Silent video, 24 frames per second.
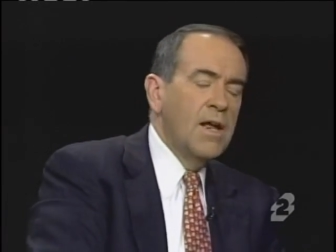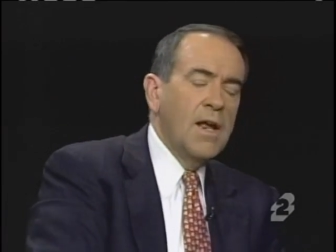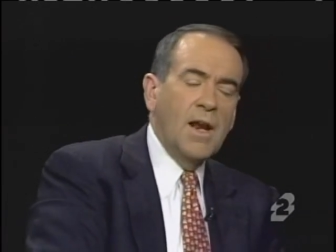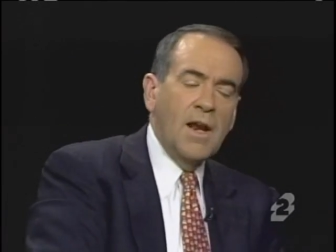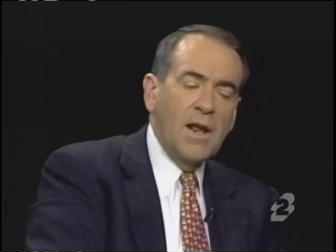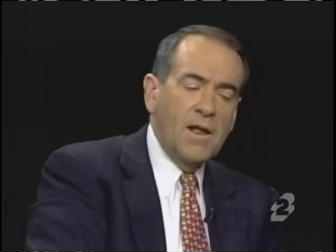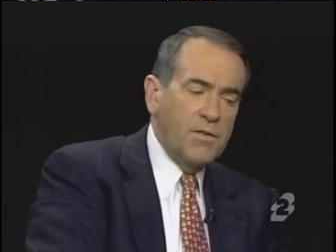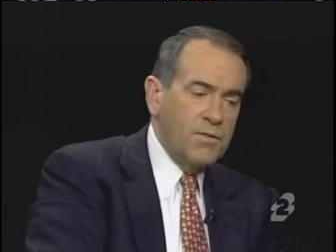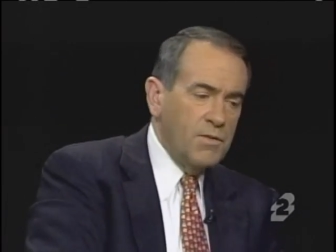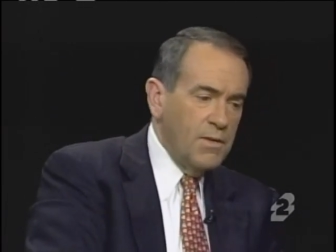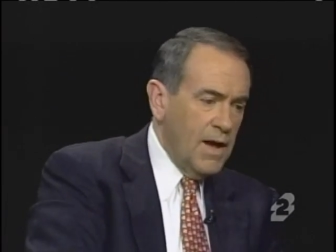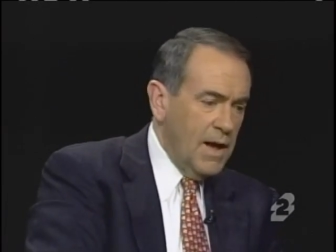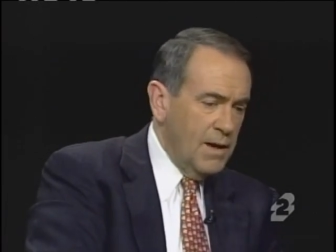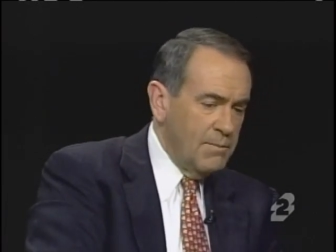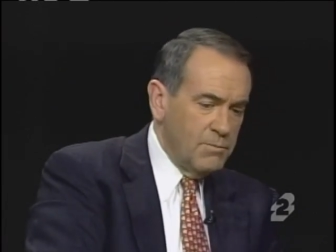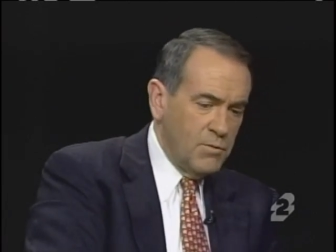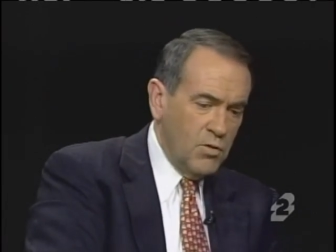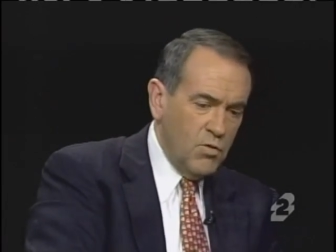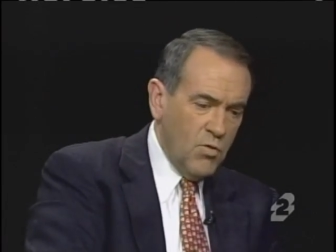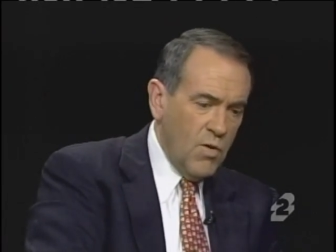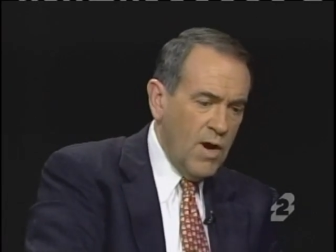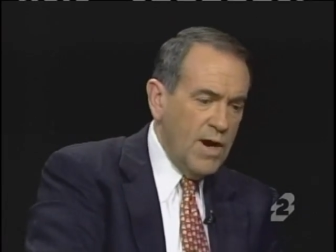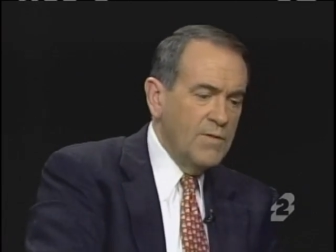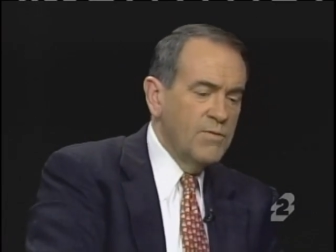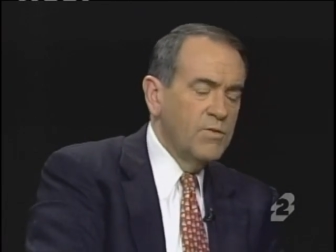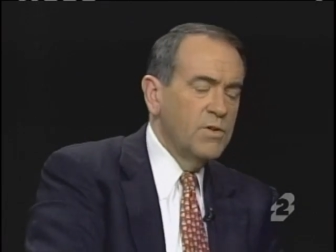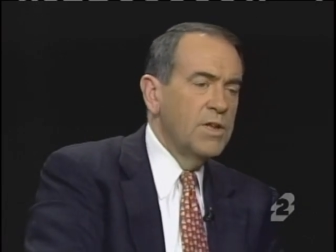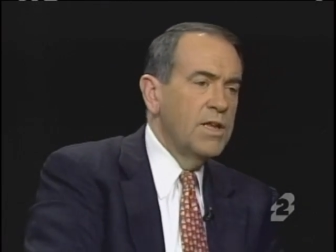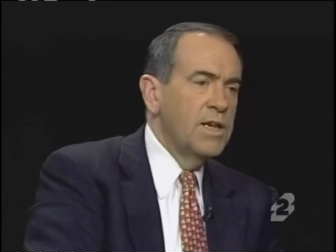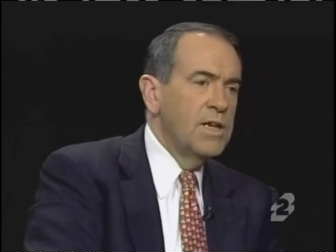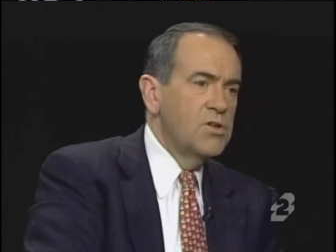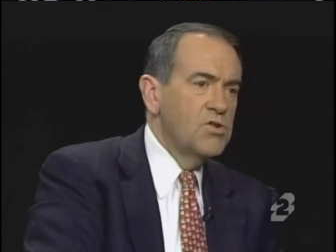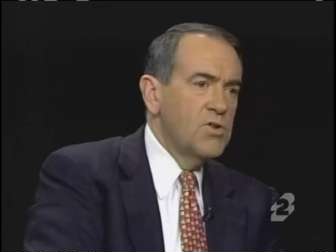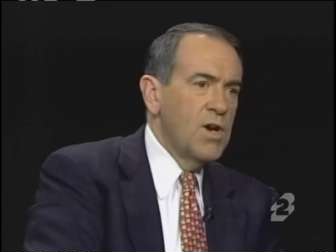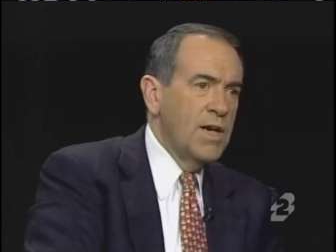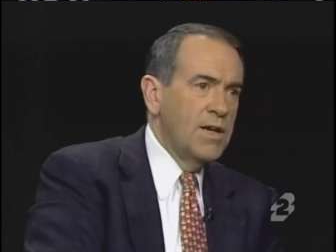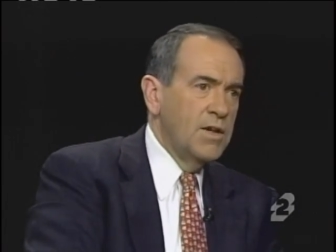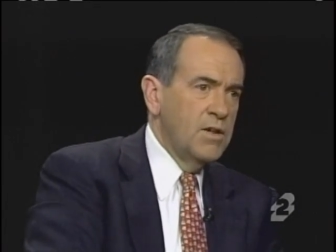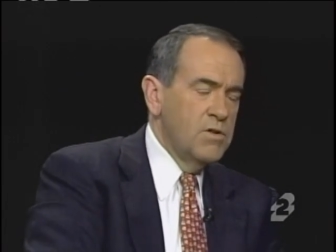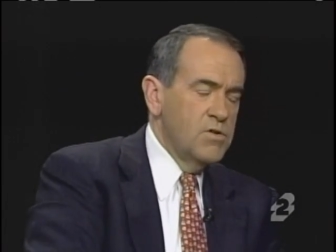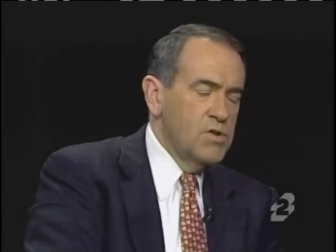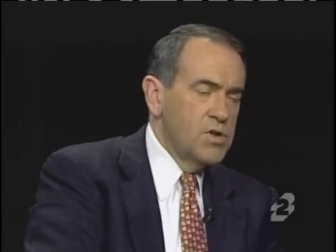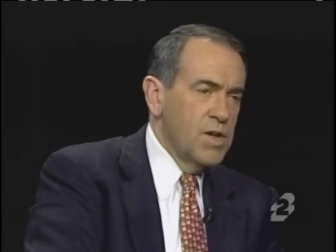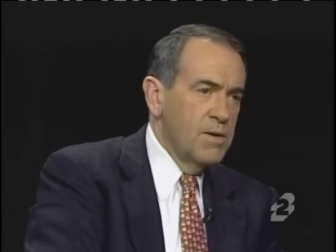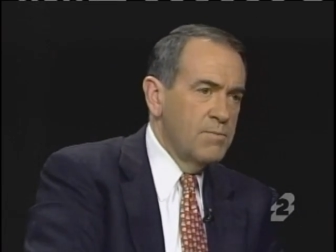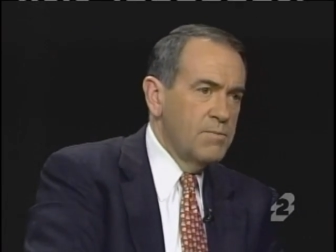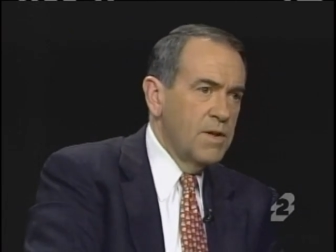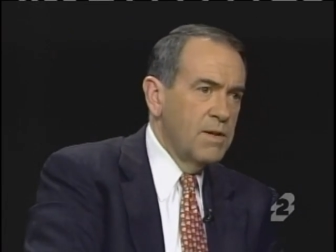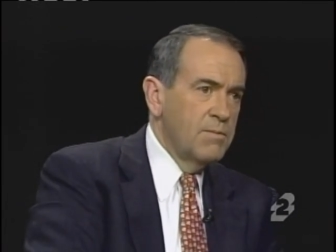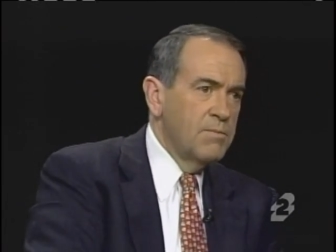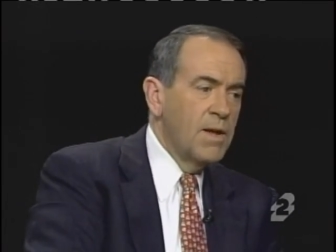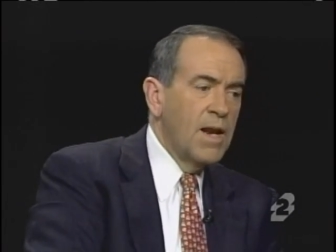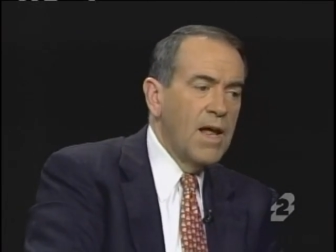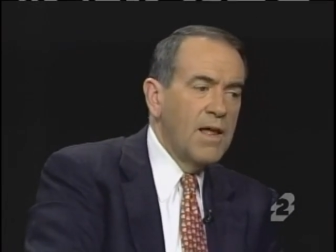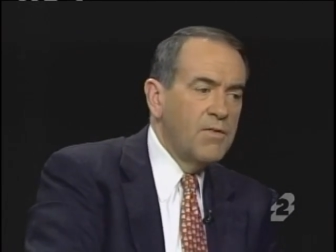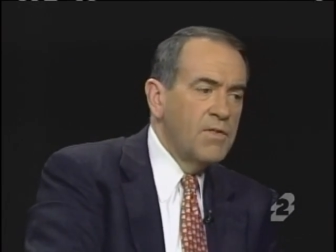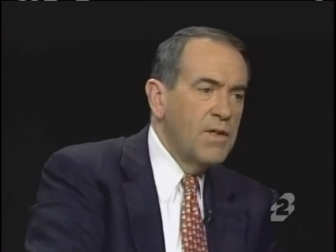and I'm grateful that he tried to do something, but I